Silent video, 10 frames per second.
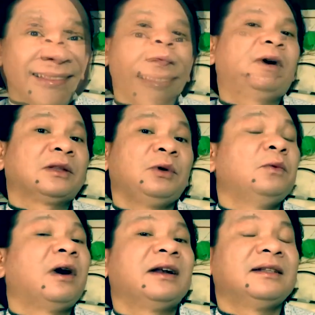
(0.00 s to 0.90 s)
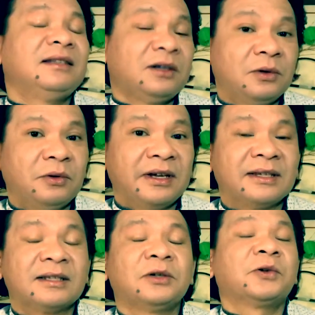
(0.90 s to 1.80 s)
What we want to do
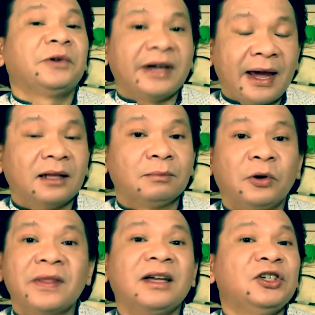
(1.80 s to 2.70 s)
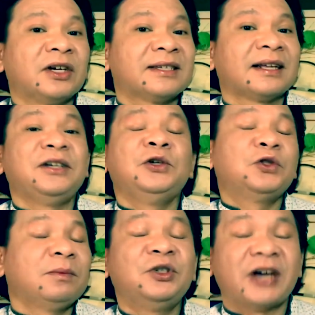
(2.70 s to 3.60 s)
is to create more than just a
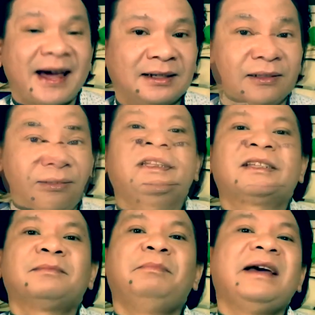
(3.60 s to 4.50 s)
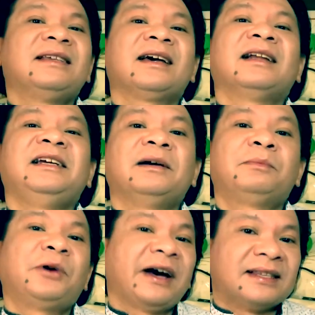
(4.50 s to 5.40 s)
YouTube channel. It's basically a
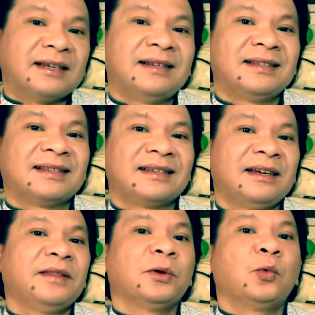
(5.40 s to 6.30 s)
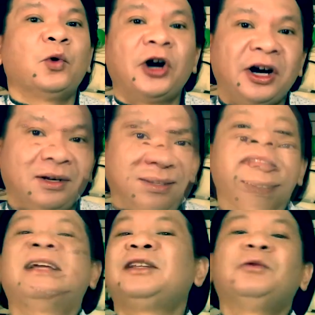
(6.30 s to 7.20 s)
presence in the world
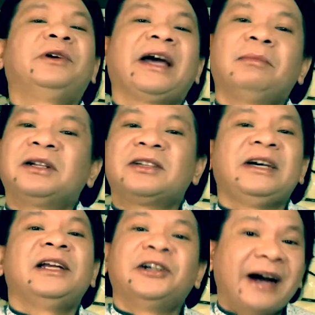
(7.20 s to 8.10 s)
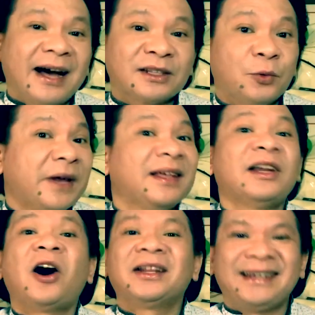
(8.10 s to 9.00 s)
that you were able to interact with an
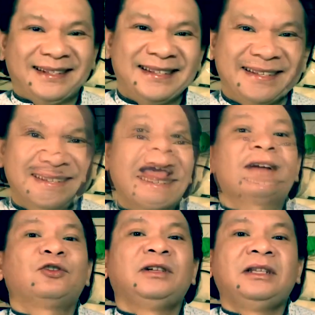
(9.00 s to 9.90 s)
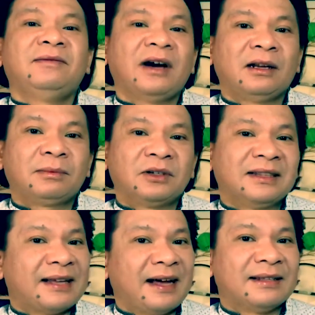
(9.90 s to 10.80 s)
audience and actually develop
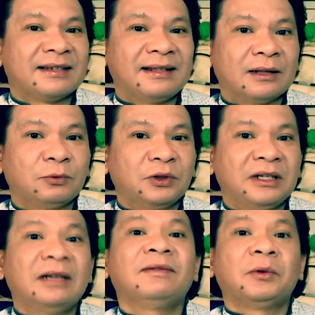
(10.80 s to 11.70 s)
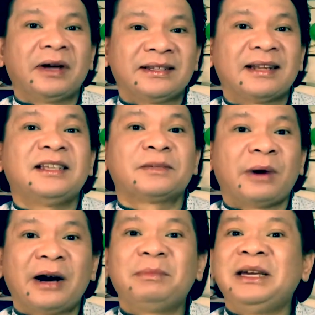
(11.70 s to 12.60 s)
contents that would influence and
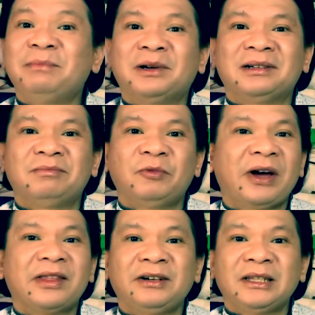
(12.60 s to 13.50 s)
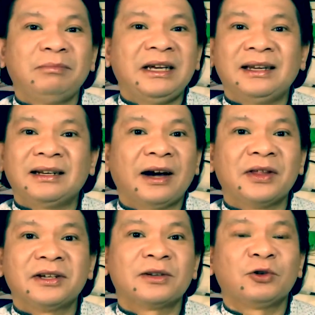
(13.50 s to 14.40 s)
inspire people, whether it be in
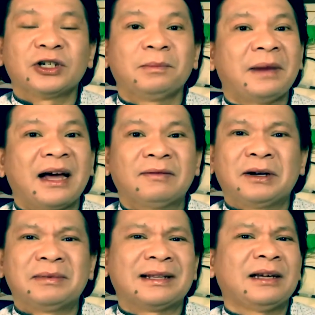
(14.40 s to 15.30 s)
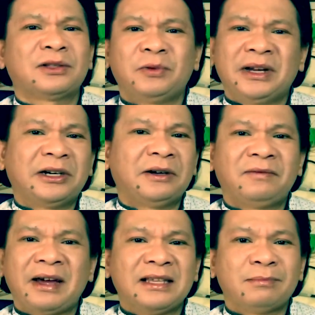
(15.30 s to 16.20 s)
other social platforms like Twitter,
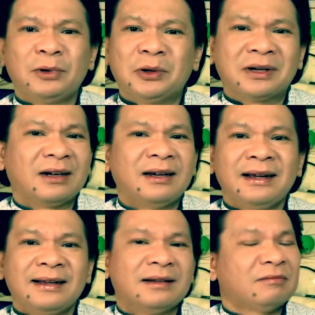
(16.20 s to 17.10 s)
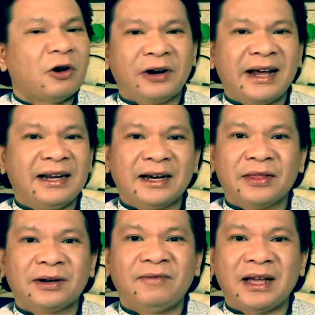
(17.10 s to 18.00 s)
Facebook, or any
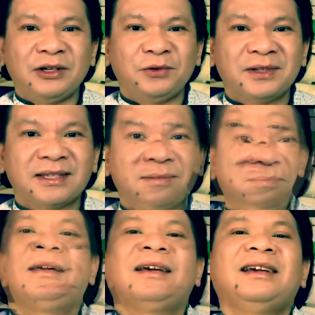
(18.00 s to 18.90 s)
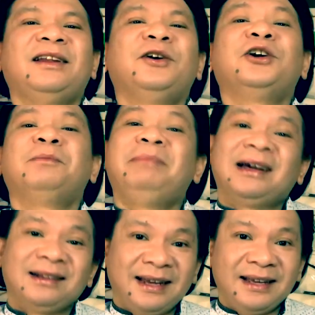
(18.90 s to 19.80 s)
other venues. You know, you're
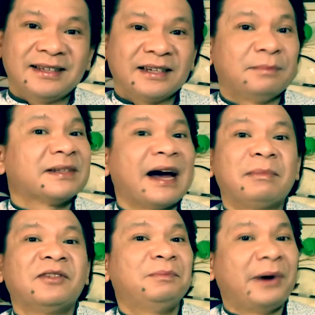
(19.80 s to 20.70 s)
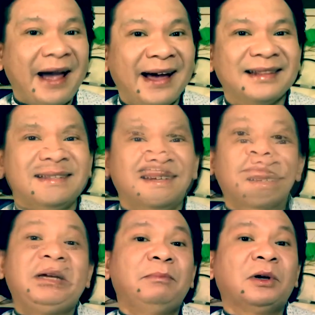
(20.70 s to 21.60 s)
building some type of brand
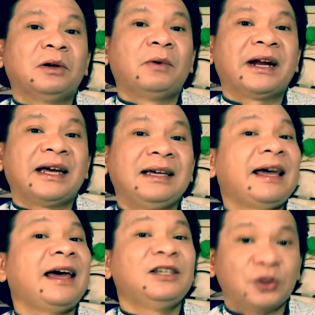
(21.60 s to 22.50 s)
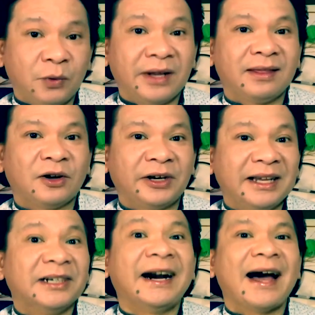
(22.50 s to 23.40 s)
that people want to engage with or
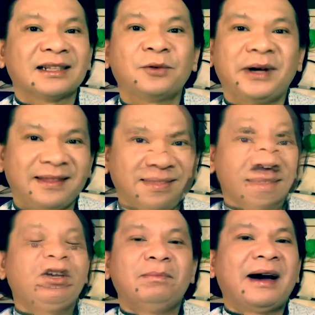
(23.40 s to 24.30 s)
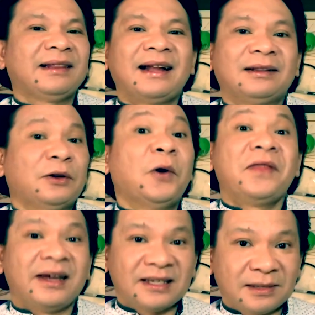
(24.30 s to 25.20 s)
interact with. Now, you might not know
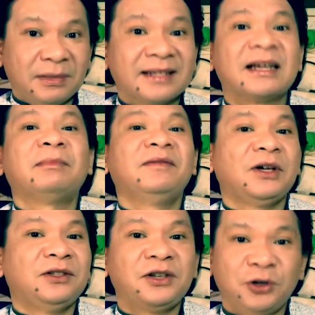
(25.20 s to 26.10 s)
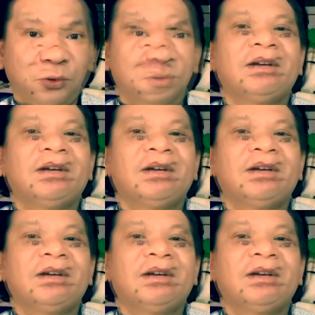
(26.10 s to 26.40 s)
this, but some of you do.